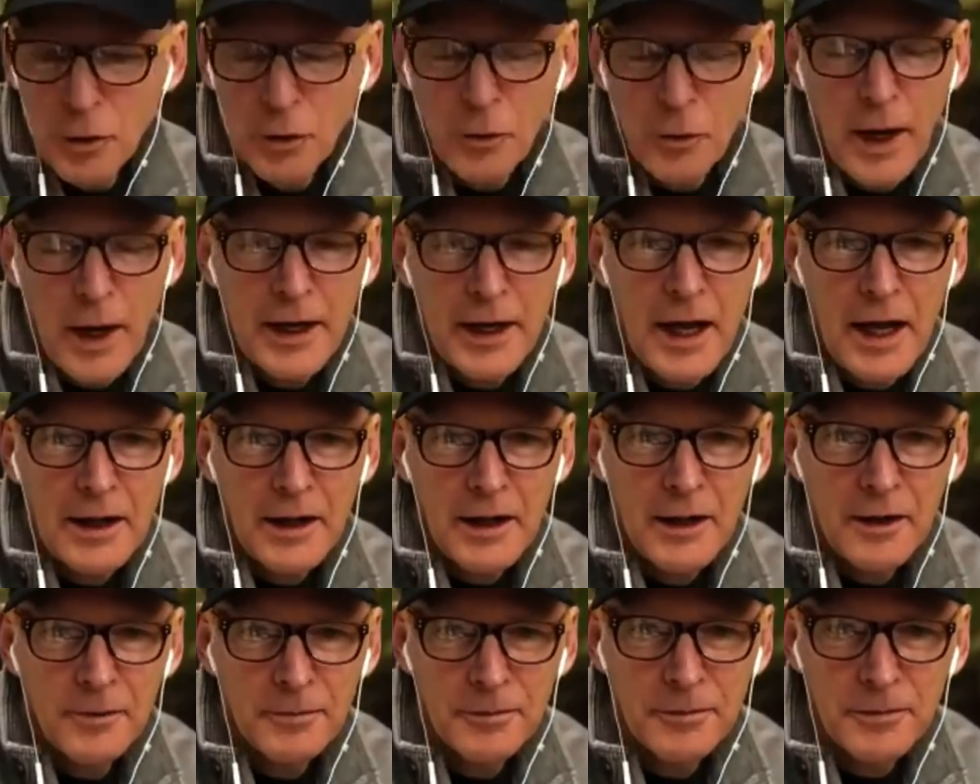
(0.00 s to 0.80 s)
ran out
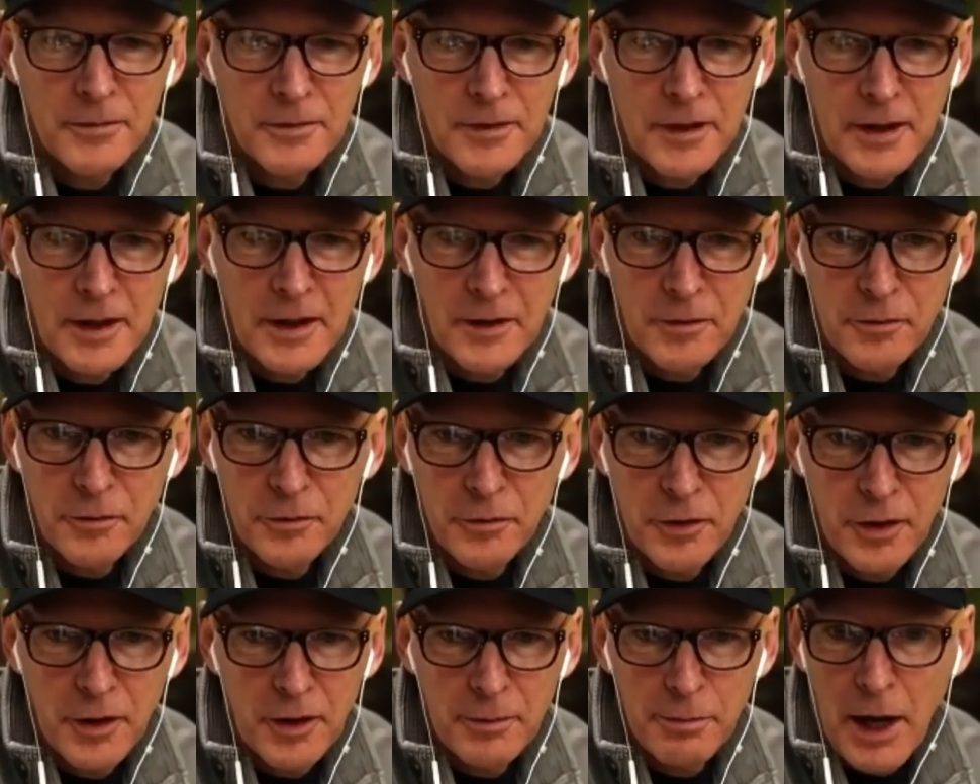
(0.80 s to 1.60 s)

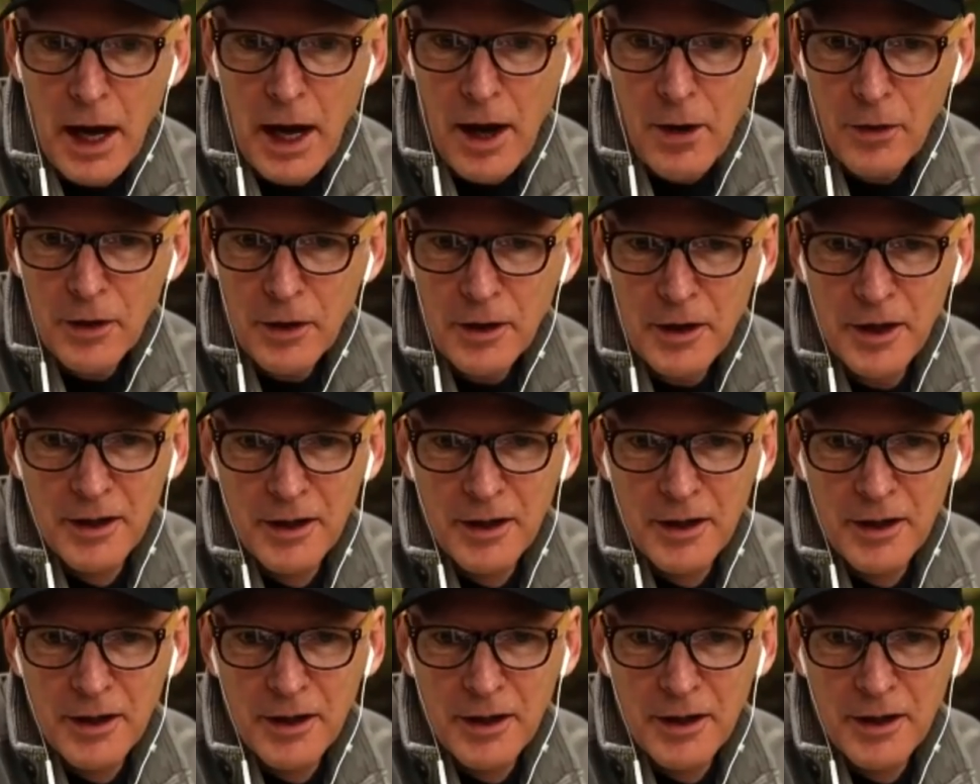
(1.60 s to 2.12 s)
of power.